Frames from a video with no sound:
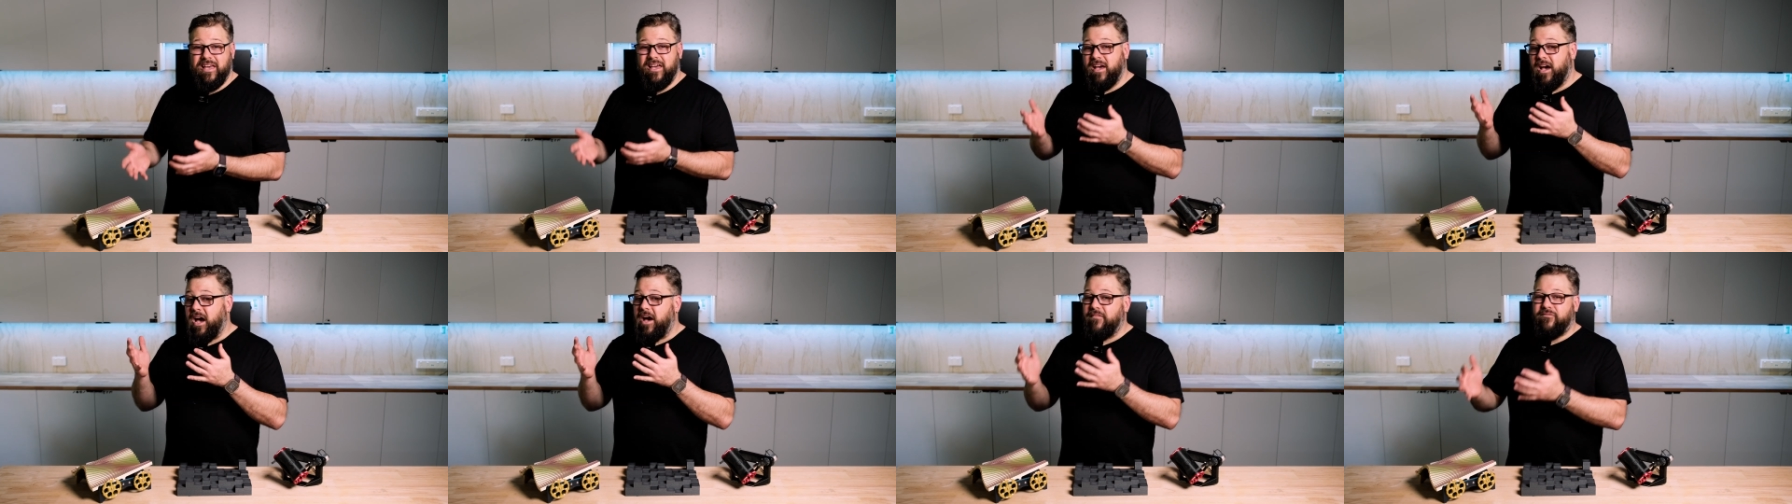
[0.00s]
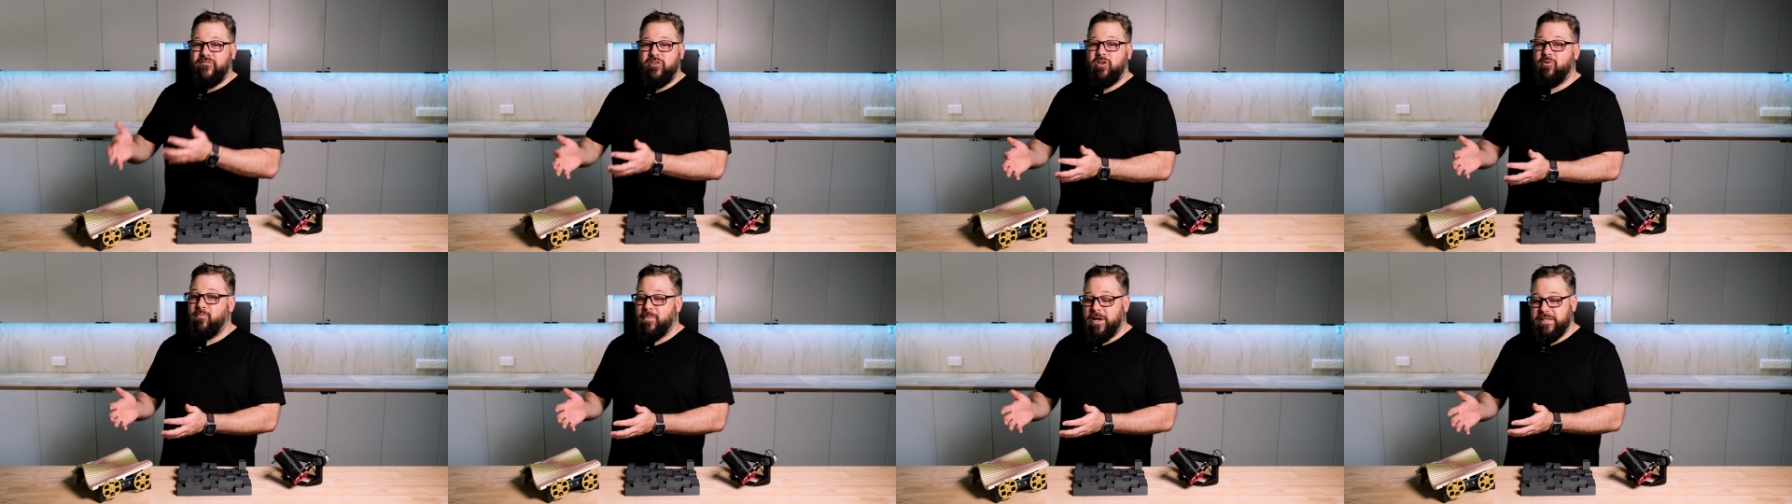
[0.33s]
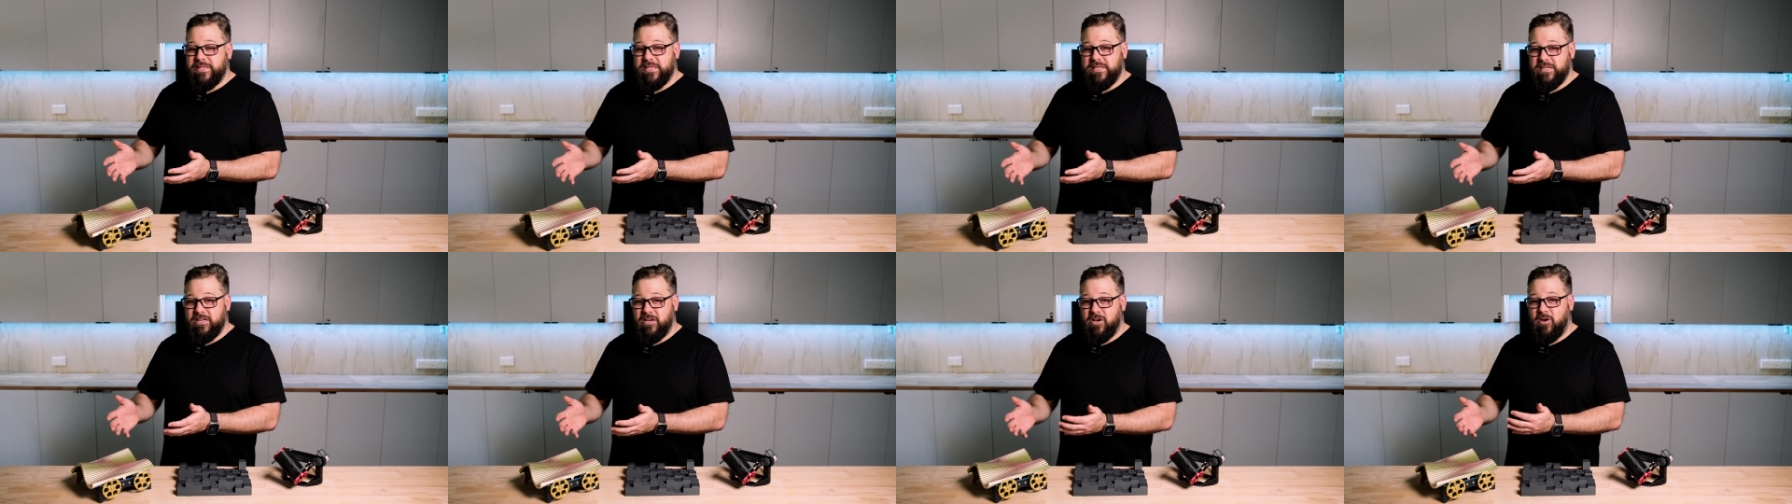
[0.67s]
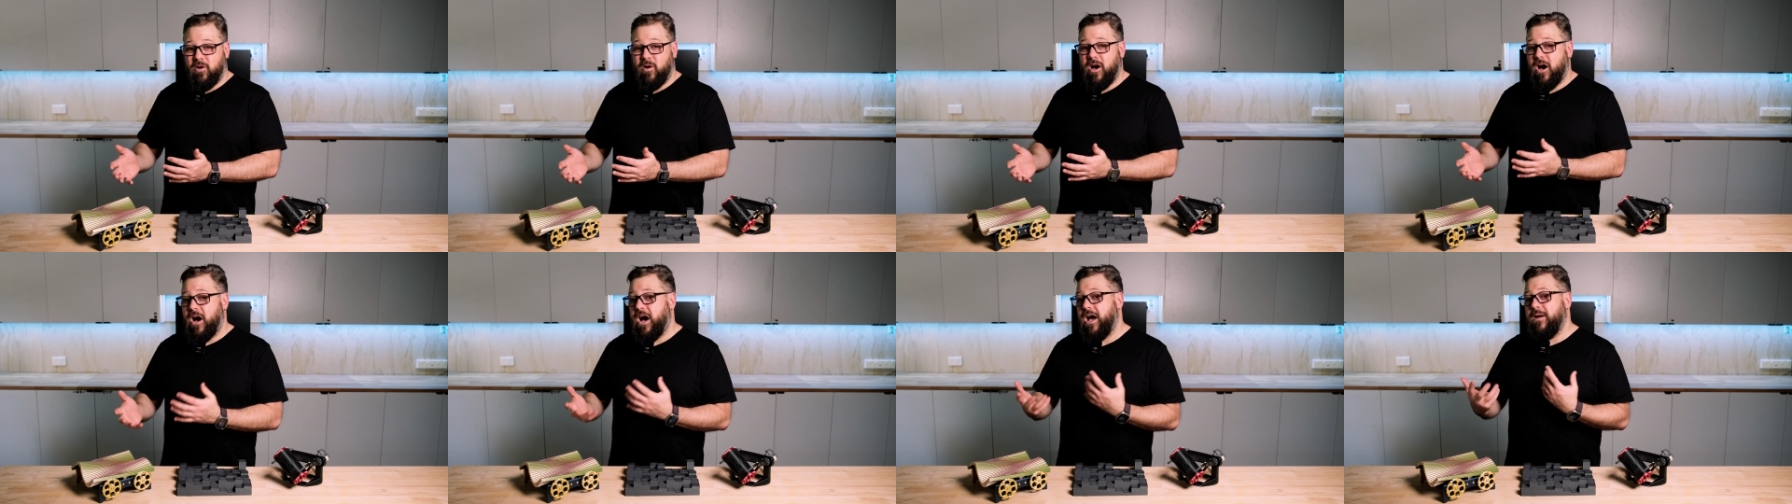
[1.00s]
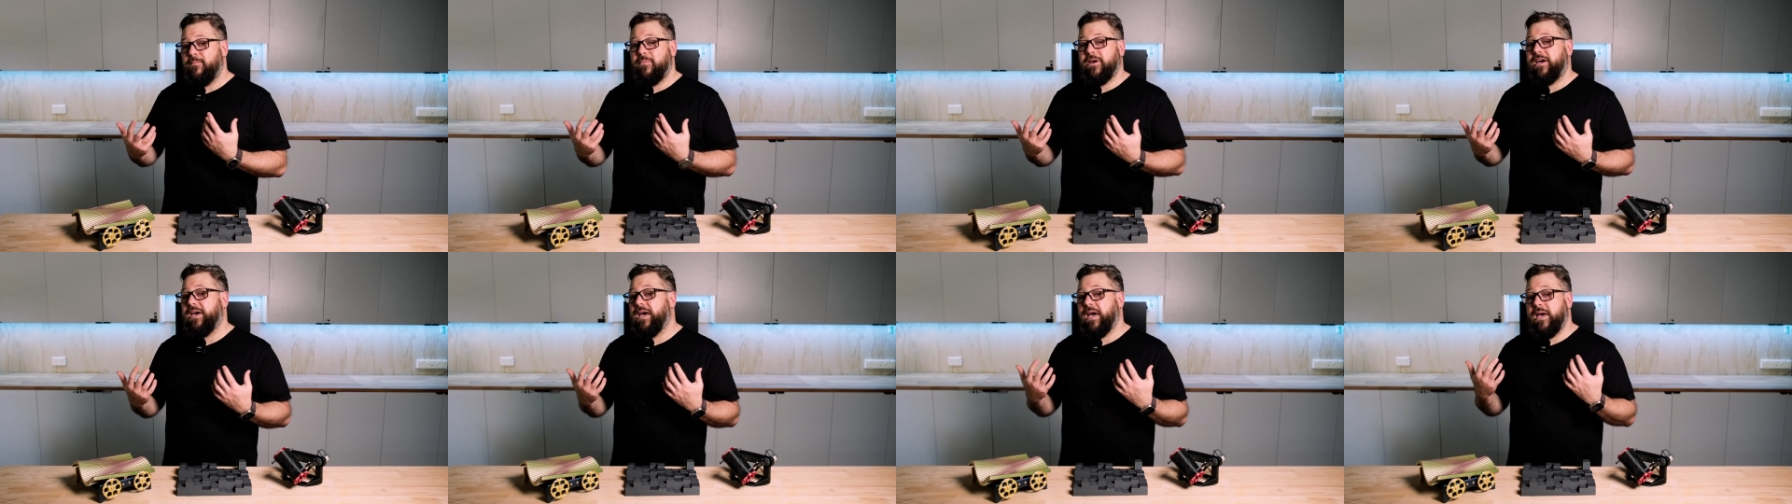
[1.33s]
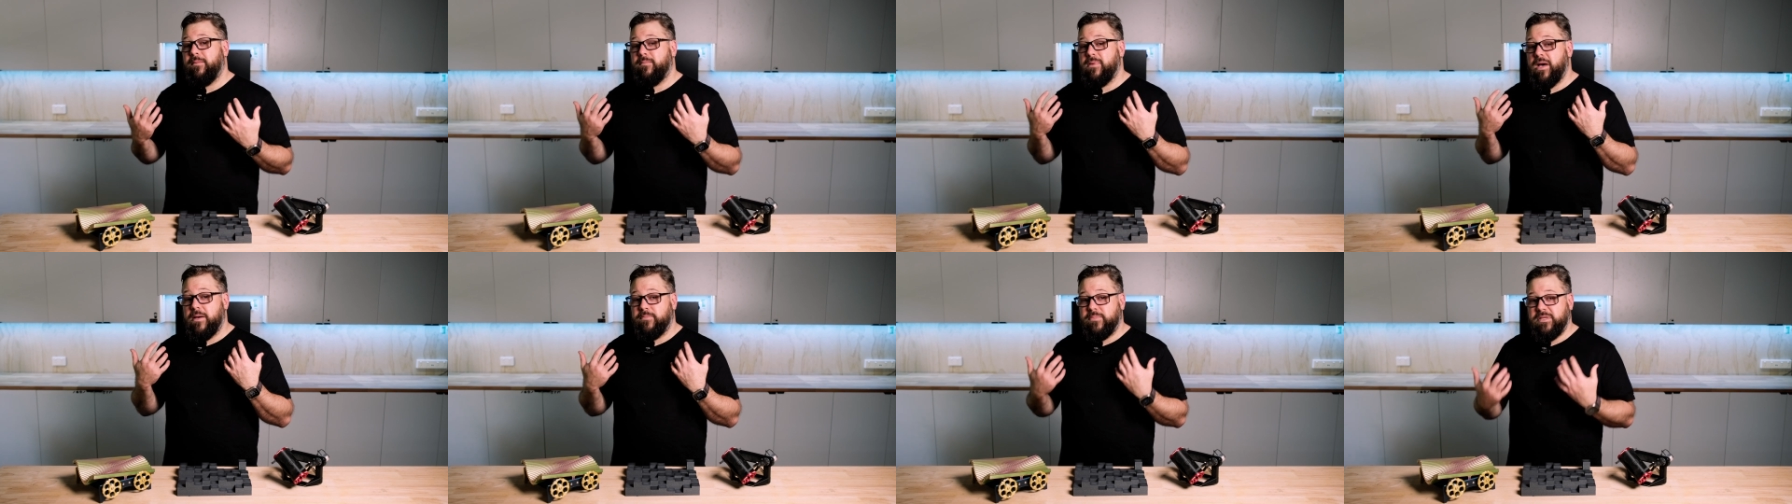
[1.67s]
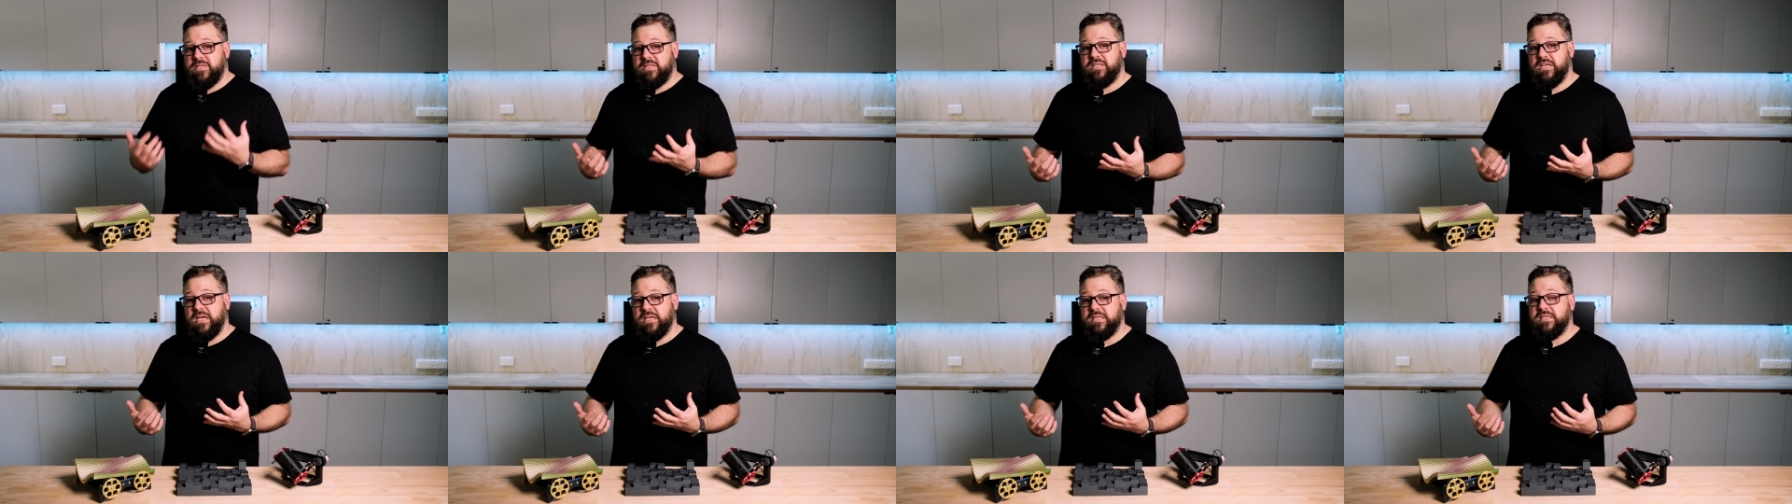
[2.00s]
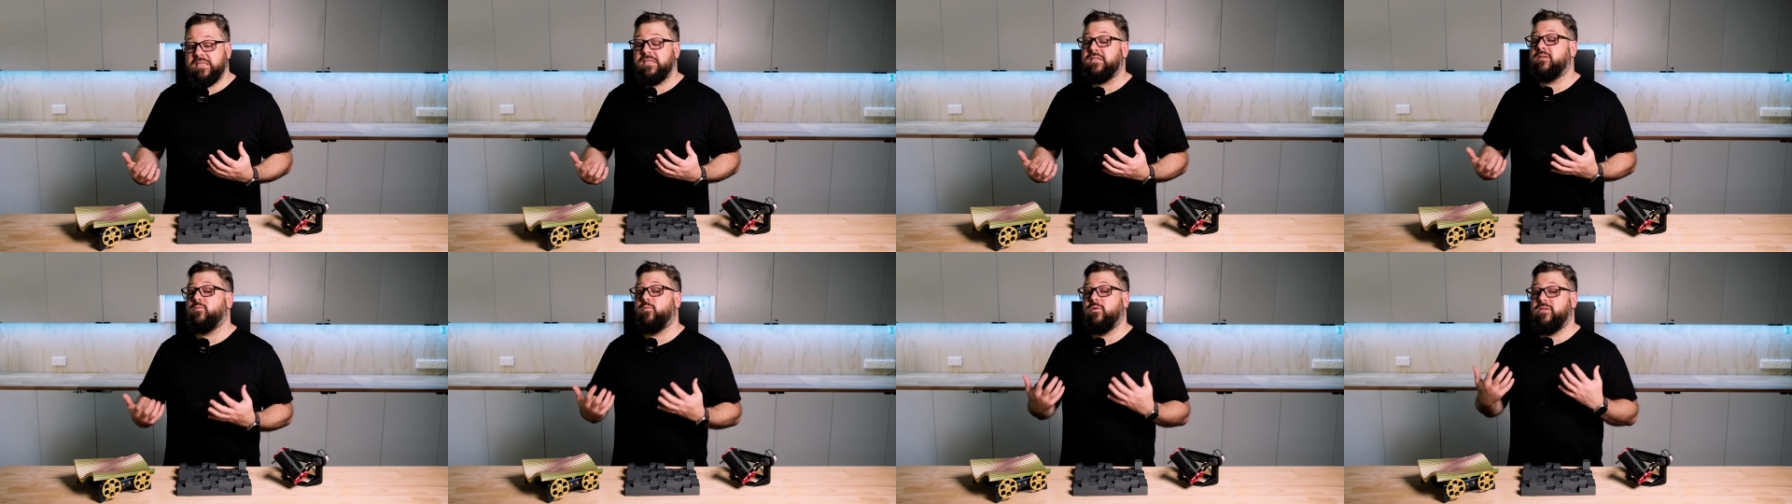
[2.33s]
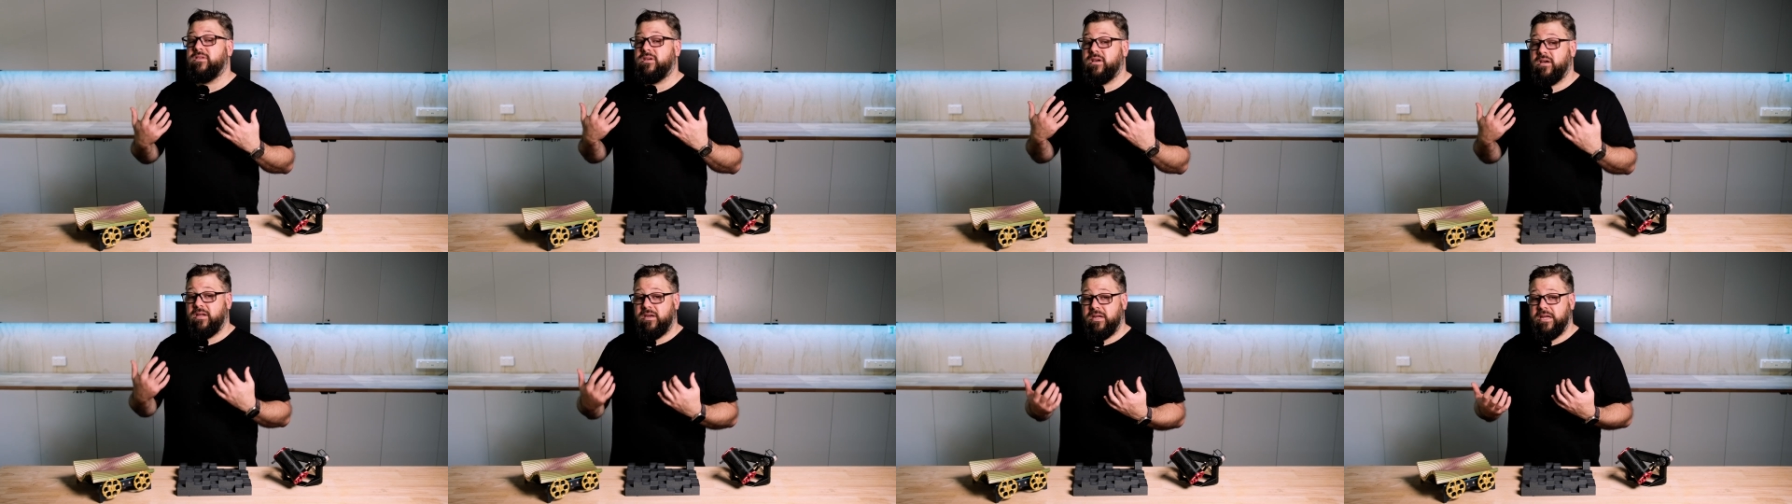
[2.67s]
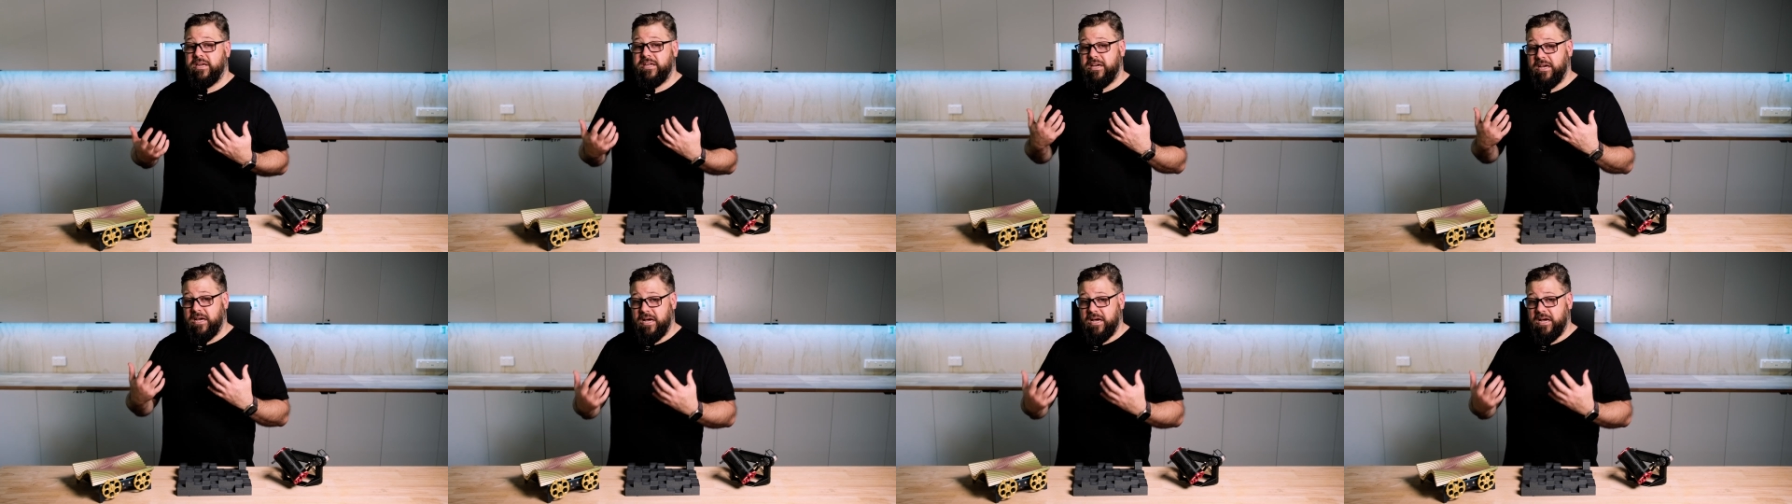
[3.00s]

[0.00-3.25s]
A few months ago, I became obsessed with kinetic